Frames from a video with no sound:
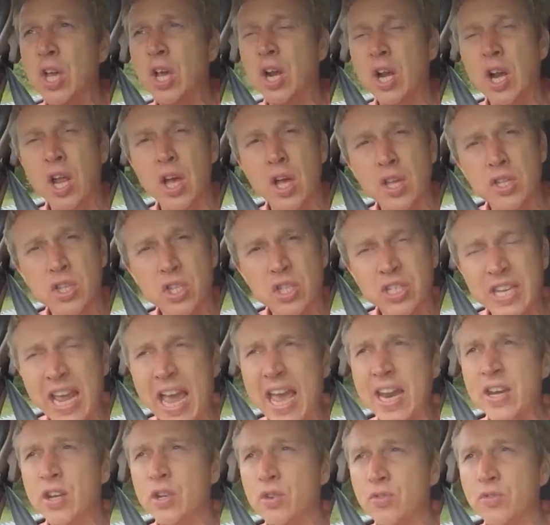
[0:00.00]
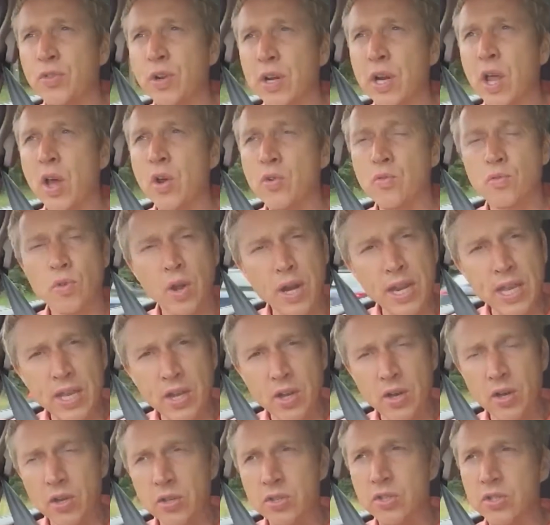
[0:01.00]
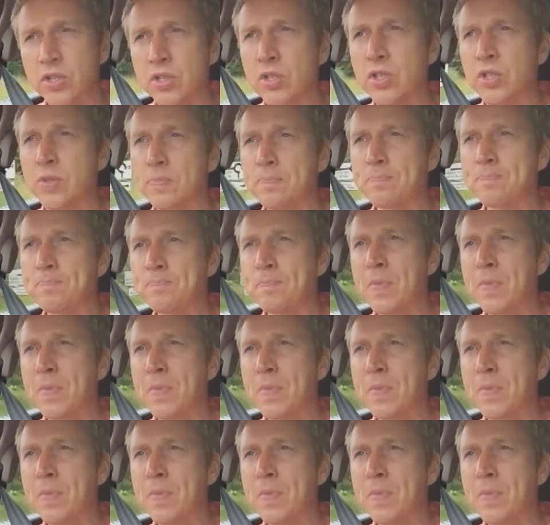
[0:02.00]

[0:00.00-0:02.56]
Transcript: class standard for low running costs.